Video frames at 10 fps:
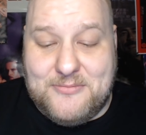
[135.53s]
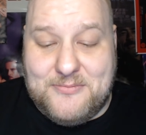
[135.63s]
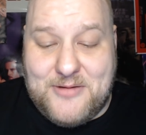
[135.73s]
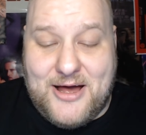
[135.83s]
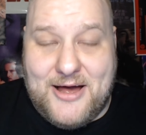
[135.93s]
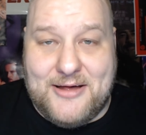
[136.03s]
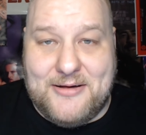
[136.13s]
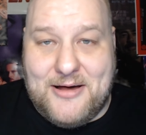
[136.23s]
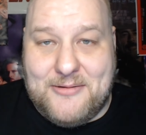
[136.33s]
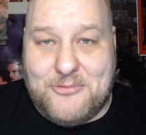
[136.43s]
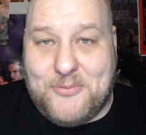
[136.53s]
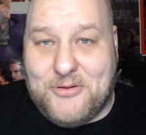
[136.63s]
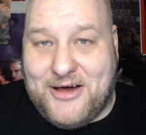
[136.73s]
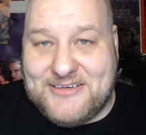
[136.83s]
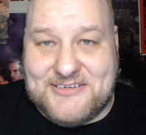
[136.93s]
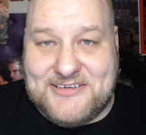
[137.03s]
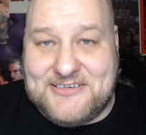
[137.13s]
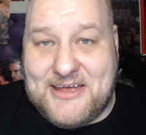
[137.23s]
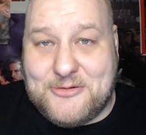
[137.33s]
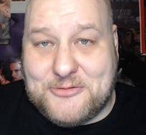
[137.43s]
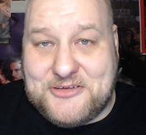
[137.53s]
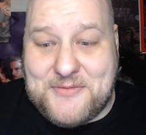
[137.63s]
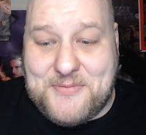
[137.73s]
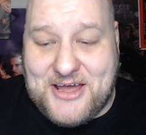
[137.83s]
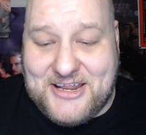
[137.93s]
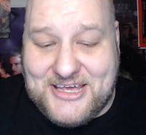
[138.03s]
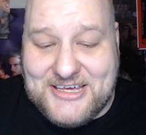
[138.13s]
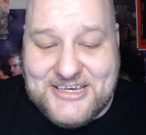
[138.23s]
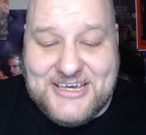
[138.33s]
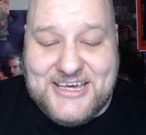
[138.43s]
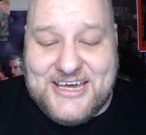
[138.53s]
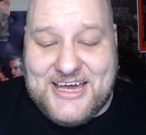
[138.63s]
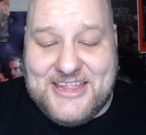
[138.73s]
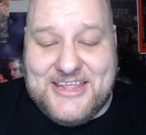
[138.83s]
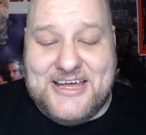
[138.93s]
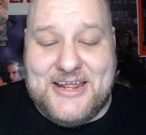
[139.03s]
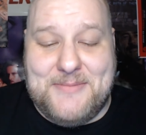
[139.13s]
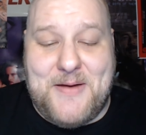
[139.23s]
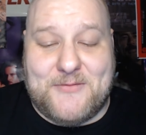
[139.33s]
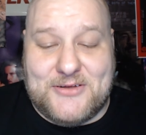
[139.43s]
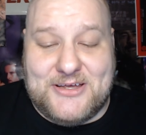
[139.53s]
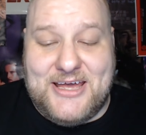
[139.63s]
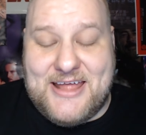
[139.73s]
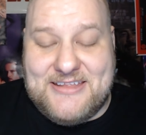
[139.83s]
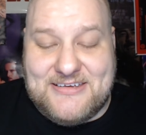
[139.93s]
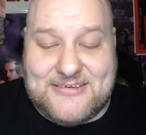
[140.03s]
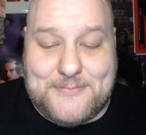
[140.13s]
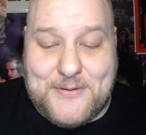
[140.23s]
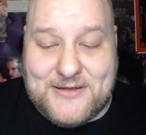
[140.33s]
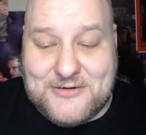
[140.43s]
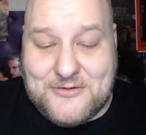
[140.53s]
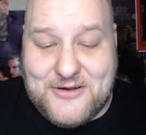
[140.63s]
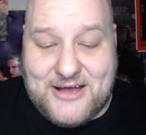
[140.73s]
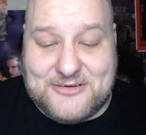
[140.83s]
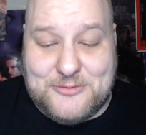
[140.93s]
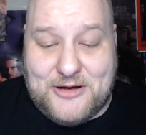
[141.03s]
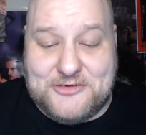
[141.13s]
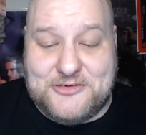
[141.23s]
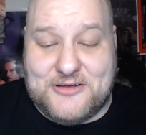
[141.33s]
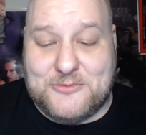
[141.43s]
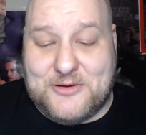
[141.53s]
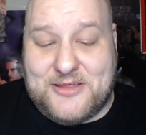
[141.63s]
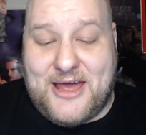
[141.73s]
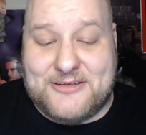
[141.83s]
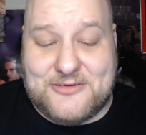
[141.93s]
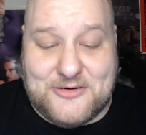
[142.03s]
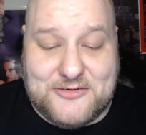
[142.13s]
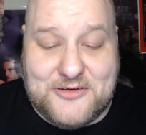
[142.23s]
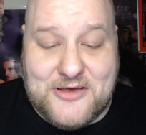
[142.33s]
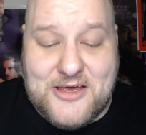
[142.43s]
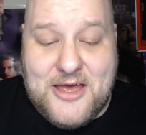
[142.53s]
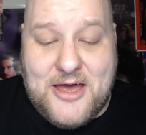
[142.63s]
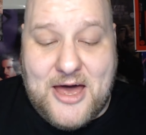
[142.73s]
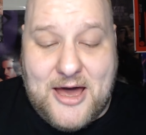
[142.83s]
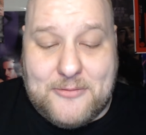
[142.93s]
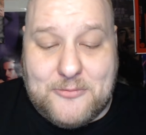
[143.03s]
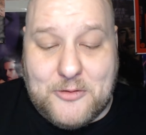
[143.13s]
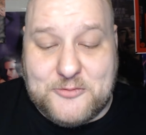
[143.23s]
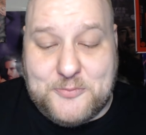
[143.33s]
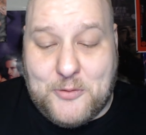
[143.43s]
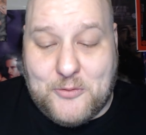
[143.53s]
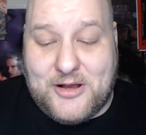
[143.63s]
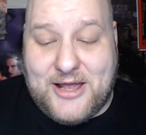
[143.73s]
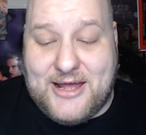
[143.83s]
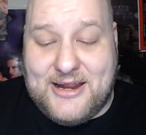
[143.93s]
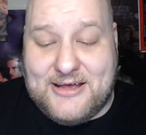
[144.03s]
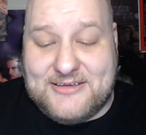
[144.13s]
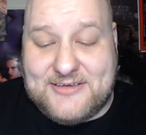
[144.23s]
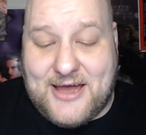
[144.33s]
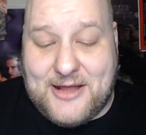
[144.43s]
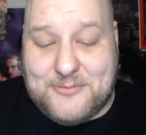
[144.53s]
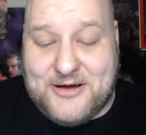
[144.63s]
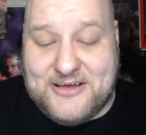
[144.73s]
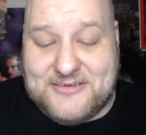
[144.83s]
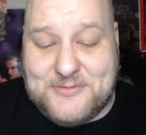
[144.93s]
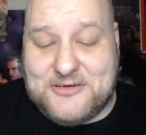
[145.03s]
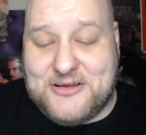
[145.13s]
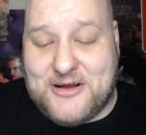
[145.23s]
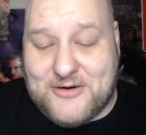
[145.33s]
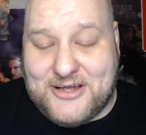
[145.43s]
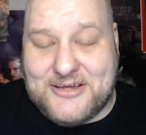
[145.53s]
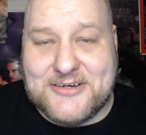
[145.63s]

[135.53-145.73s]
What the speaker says: replies a disinterested Penny. And then Beverly anticipates her next questions with answers. Roast pork and a sidewise missionary.